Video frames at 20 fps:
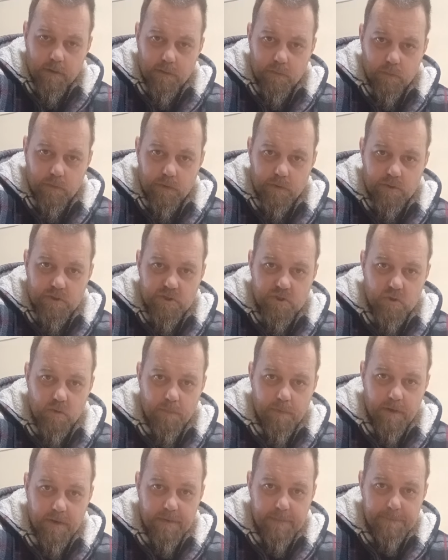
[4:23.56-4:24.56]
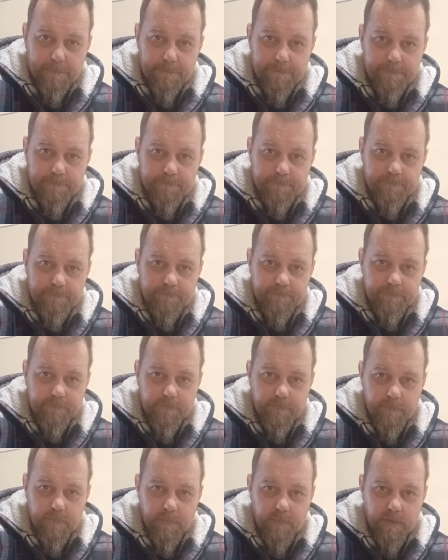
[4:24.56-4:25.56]
When you supinate,
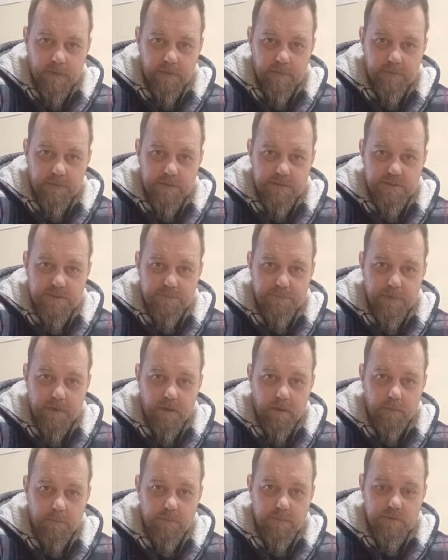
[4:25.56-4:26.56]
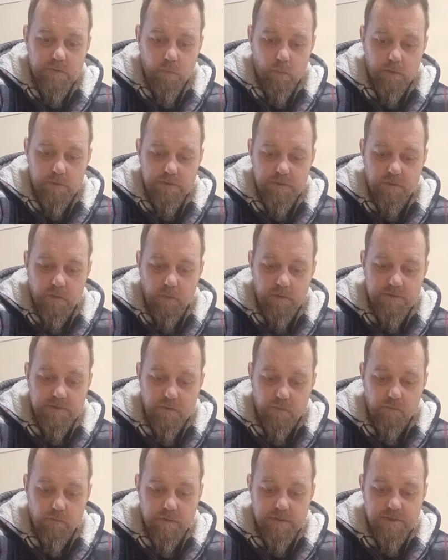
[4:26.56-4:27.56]
this becomes what's known as
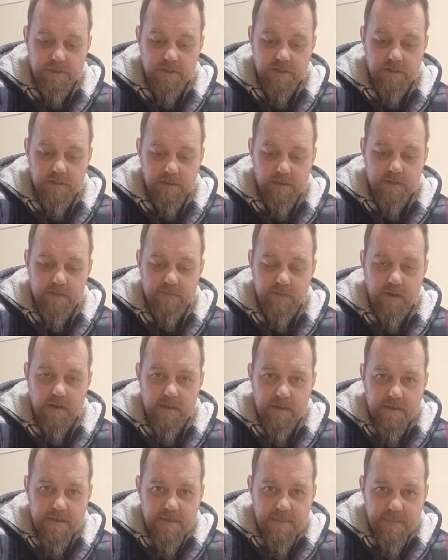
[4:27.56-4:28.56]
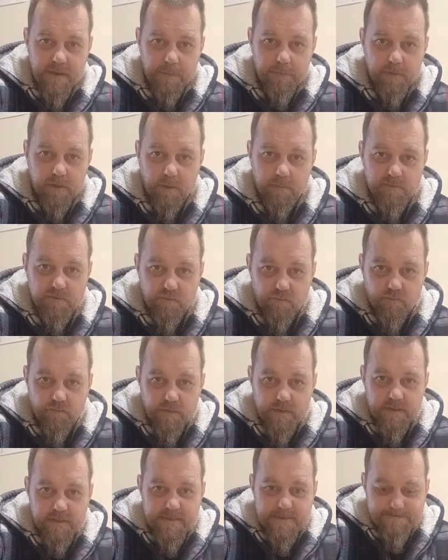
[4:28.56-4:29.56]
the rigid lever. That becomes
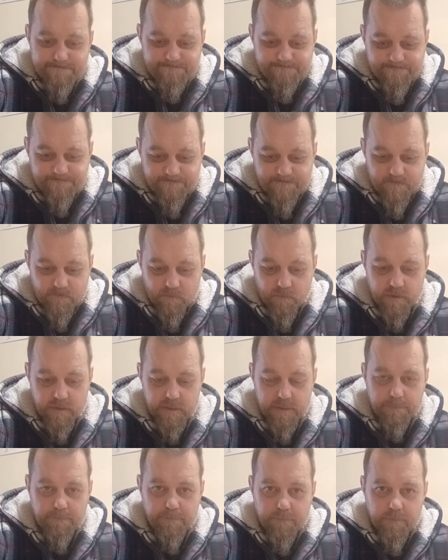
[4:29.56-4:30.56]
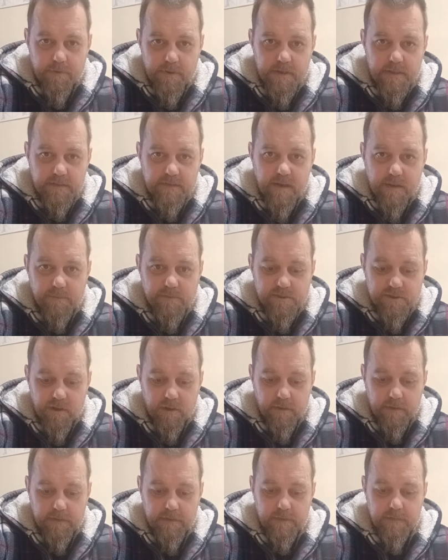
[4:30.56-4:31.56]
really, really pretty damn
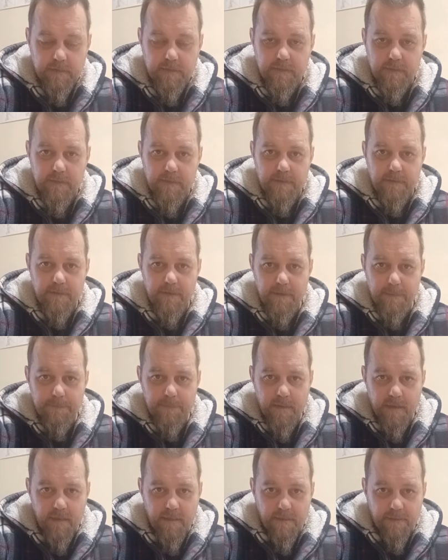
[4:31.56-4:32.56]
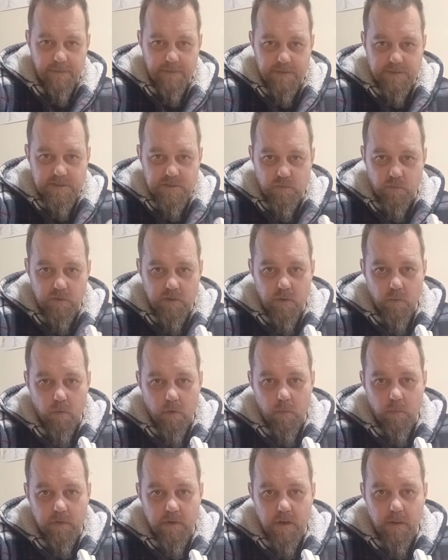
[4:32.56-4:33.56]
solid. Yeah, this is what you
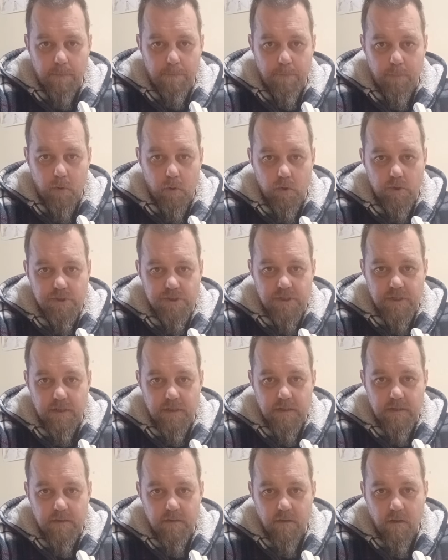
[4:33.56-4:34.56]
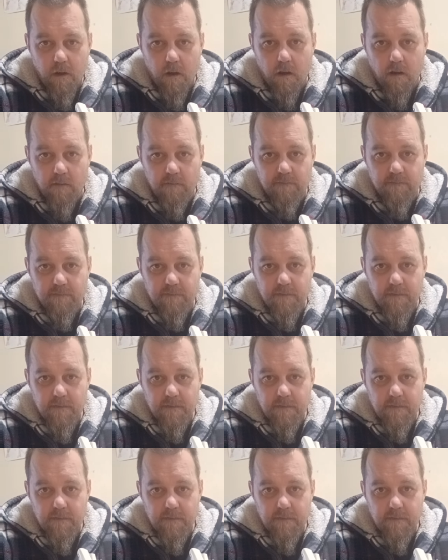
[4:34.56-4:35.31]
want when you're pushing off.